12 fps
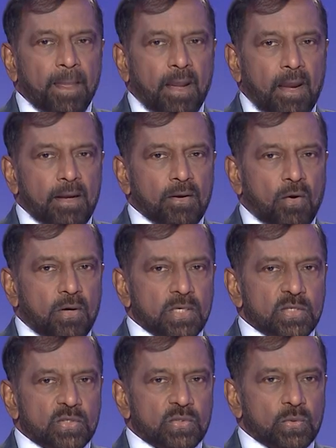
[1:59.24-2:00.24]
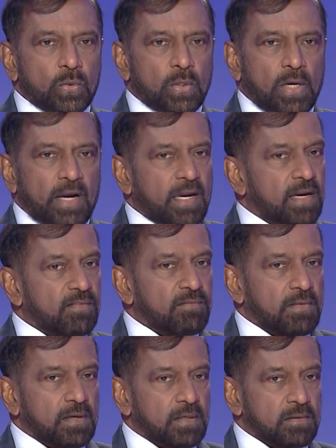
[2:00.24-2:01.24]
And also, I have
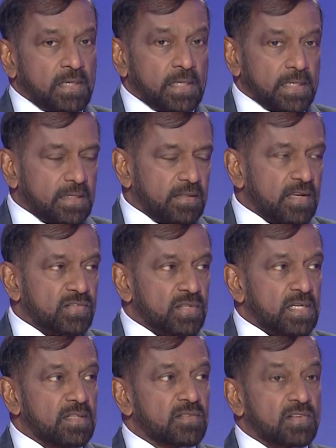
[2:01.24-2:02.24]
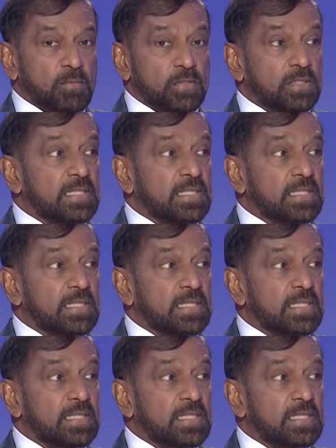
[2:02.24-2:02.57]
heard this in some of the